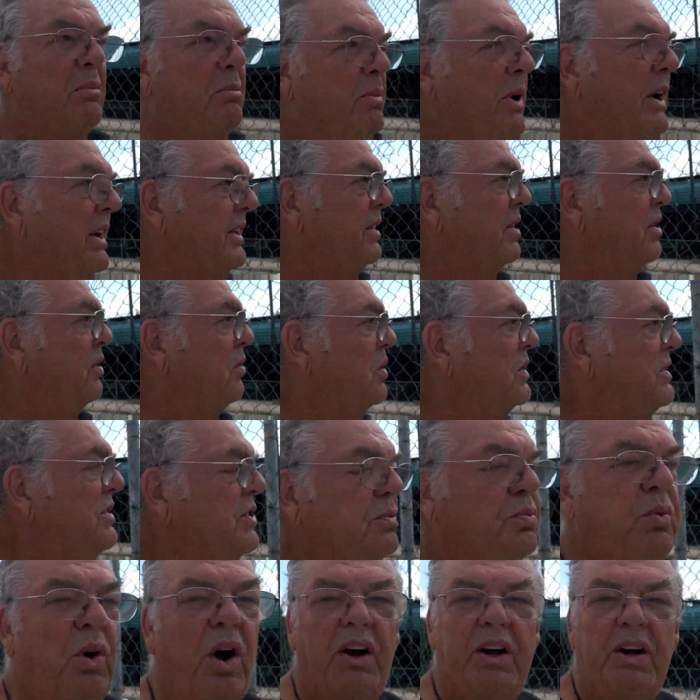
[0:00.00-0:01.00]
But we're
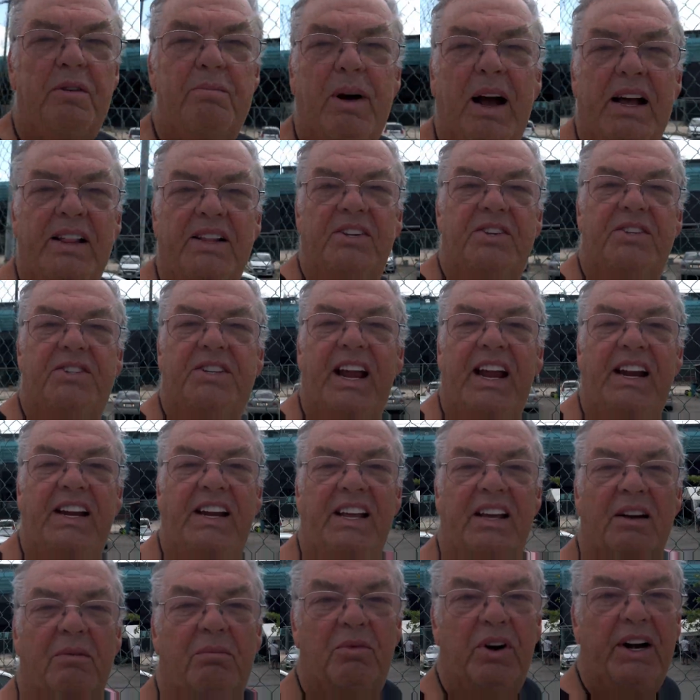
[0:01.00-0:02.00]
just walking by the
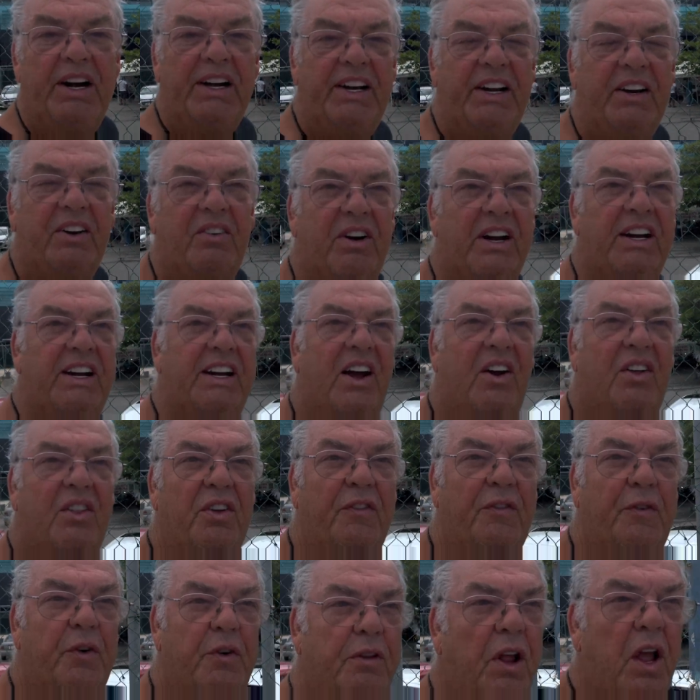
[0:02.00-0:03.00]
stadium right here right now.
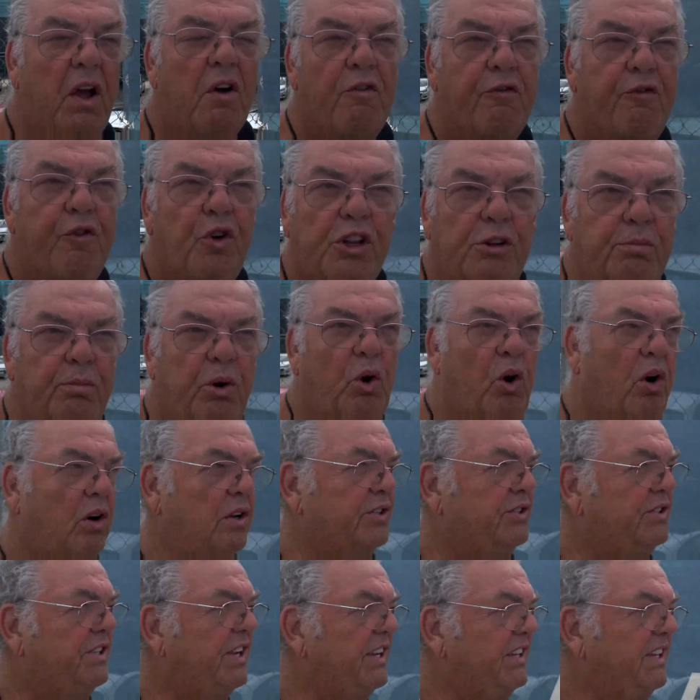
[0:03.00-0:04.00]
The football
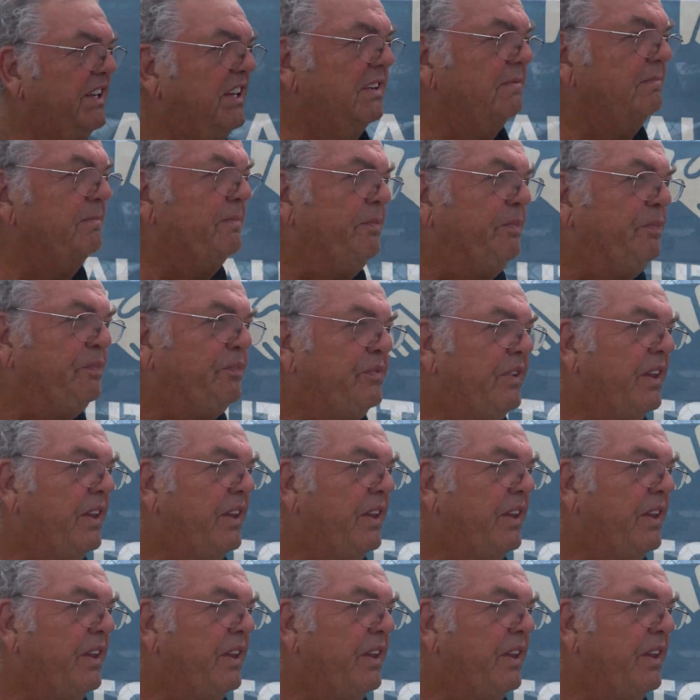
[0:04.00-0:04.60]
stadium.